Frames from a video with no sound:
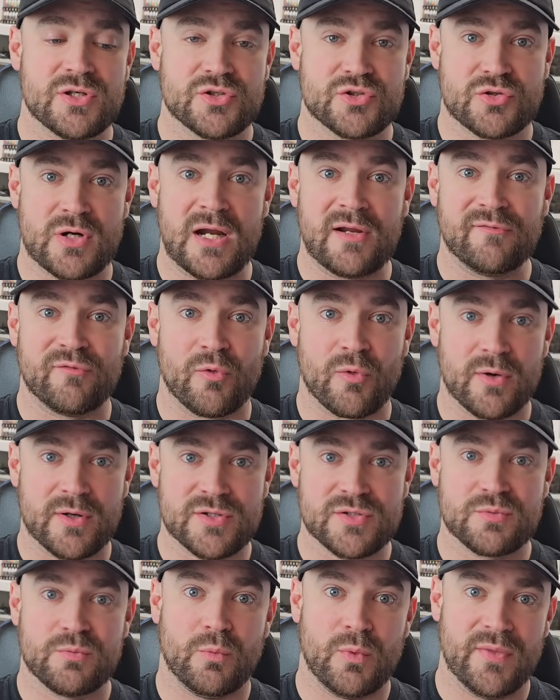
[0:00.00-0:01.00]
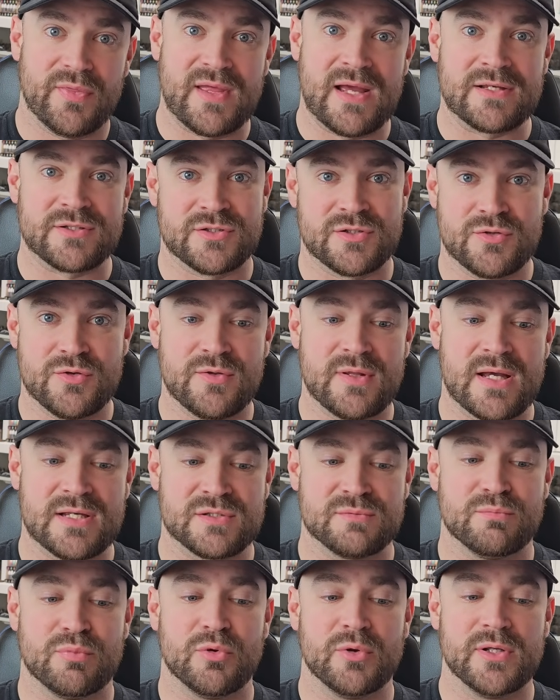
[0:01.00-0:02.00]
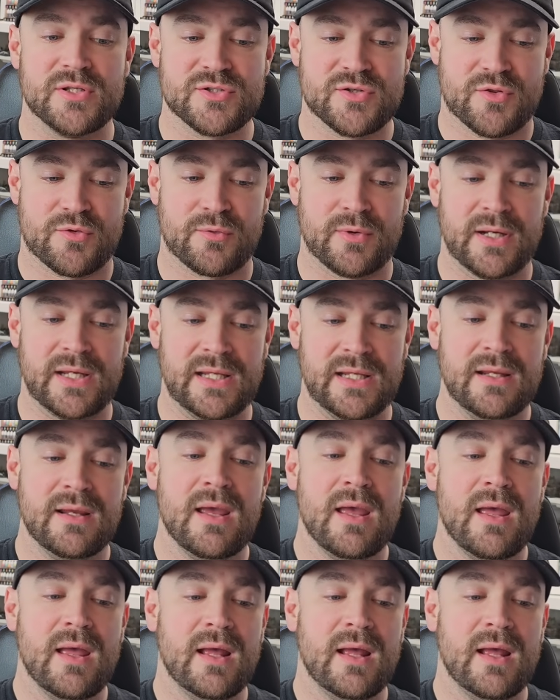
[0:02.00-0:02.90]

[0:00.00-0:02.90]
Strike force, 1,000, 2,000 points, 3.